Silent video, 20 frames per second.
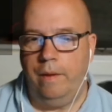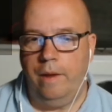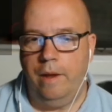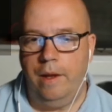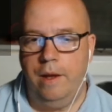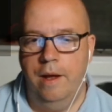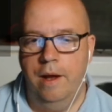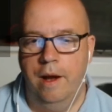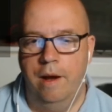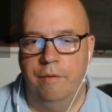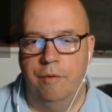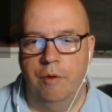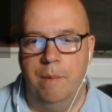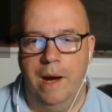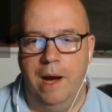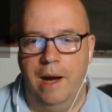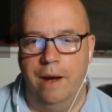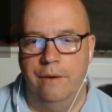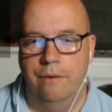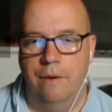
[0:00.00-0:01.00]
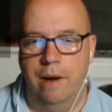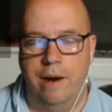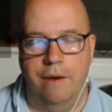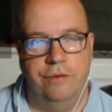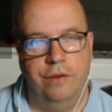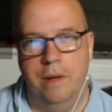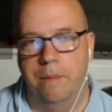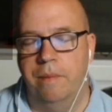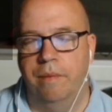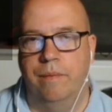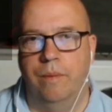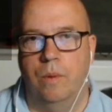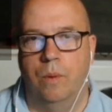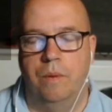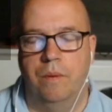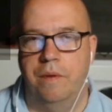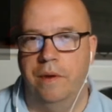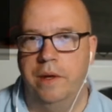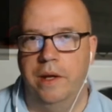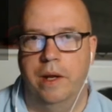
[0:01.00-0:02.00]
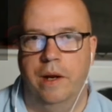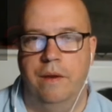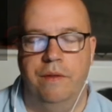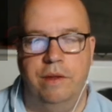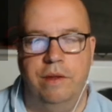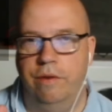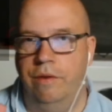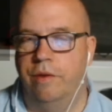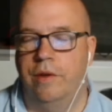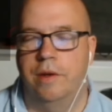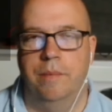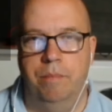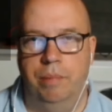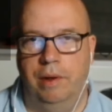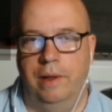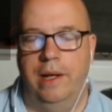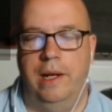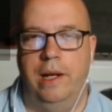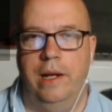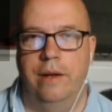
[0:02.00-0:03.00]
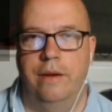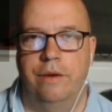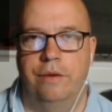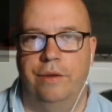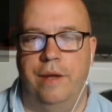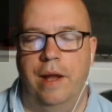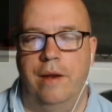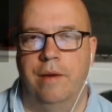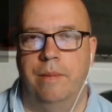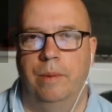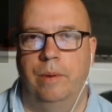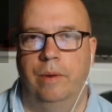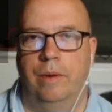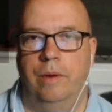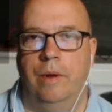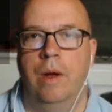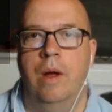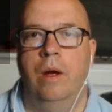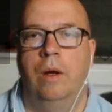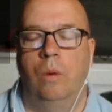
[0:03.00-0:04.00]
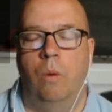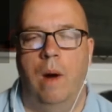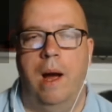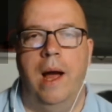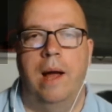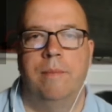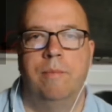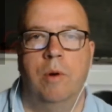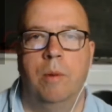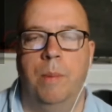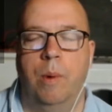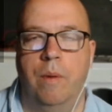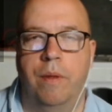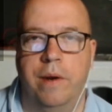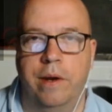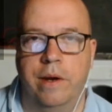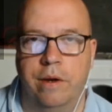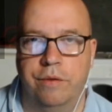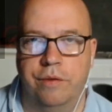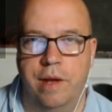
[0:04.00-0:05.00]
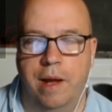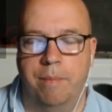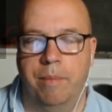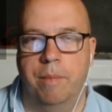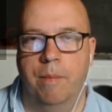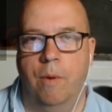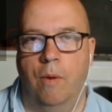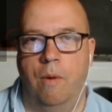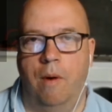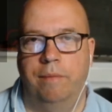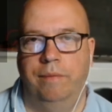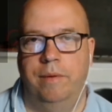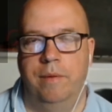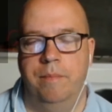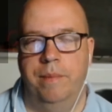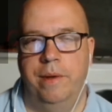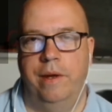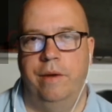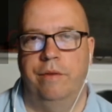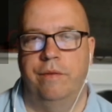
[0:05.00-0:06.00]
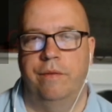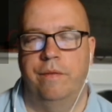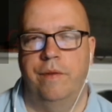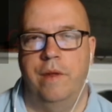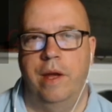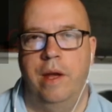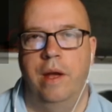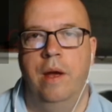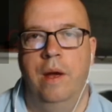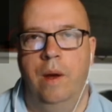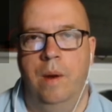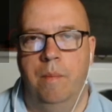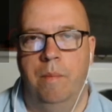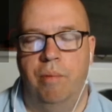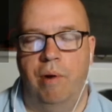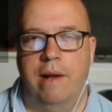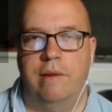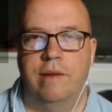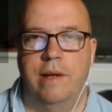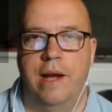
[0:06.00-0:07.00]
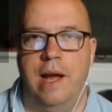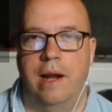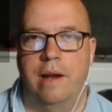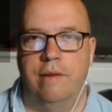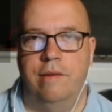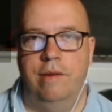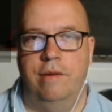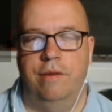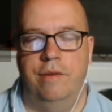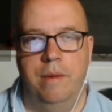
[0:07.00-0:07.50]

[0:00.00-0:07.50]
from Hartnell. And I've said before that, you know, this is completely understandable and quite admirable that it doesn't happen more often because of the practicalities and the